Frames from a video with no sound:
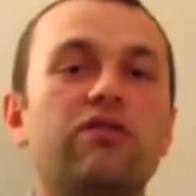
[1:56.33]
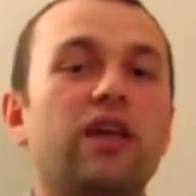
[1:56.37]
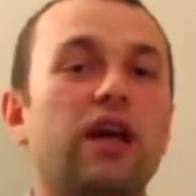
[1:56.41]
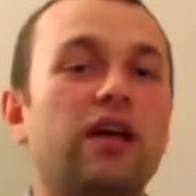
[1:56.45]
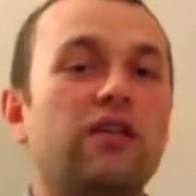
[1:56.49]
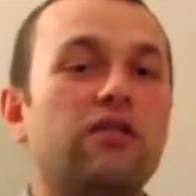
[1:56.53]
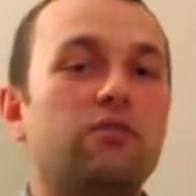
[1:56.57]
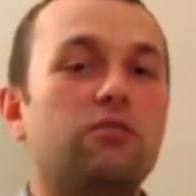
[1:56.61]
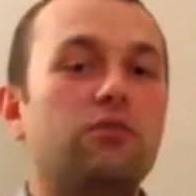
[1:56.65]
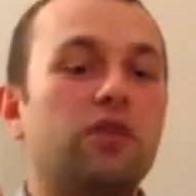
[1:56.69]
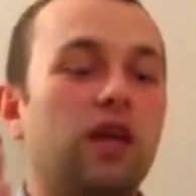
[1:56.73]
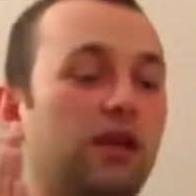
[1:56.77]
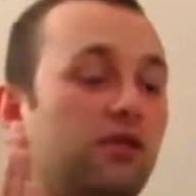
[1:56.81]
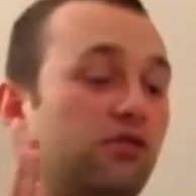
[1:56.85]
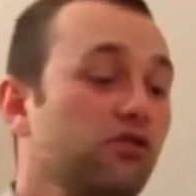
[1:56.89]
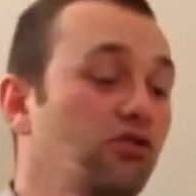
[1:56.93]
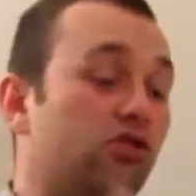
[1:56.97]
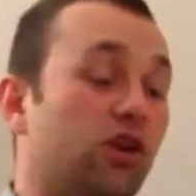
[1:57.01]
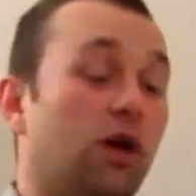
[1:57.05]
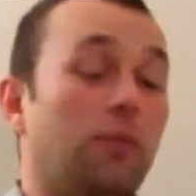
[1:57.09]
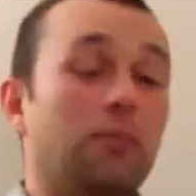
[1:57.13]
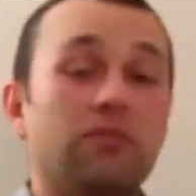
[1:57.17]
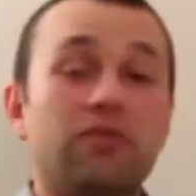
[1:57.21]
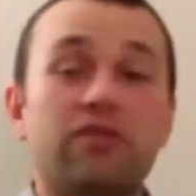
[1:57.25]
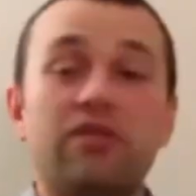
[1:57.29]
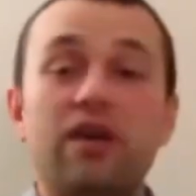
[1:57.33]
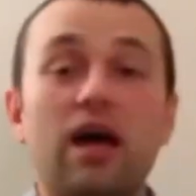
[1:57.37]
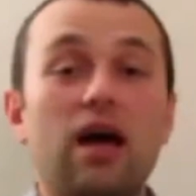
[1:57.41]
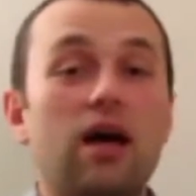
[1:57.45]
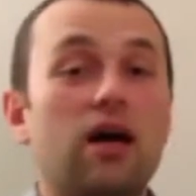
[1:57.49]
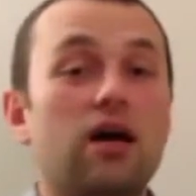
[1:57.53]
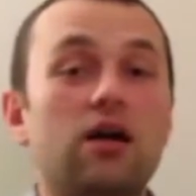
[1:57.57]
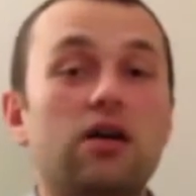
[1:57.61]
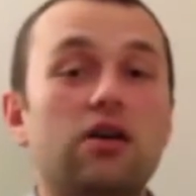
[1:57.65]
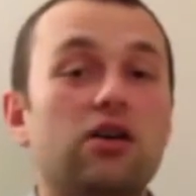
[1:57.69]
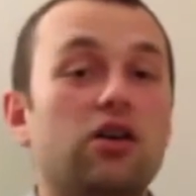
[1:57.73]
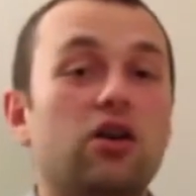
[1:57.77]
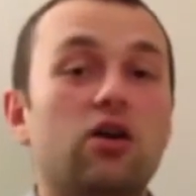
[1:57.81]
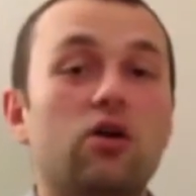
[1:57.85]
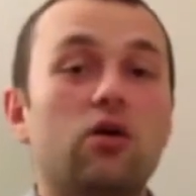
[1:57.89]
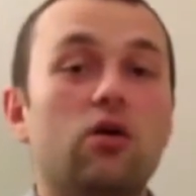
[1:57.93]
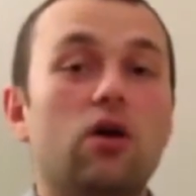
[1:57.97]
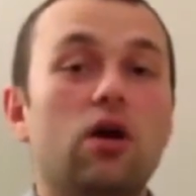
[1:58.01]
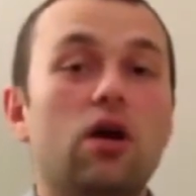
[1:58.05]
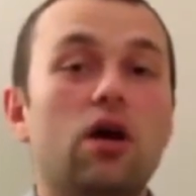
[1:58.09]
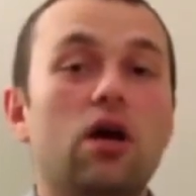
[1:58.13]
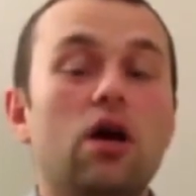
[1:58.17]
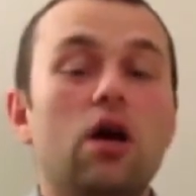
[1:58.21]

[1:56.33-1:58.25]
that jumps out at you.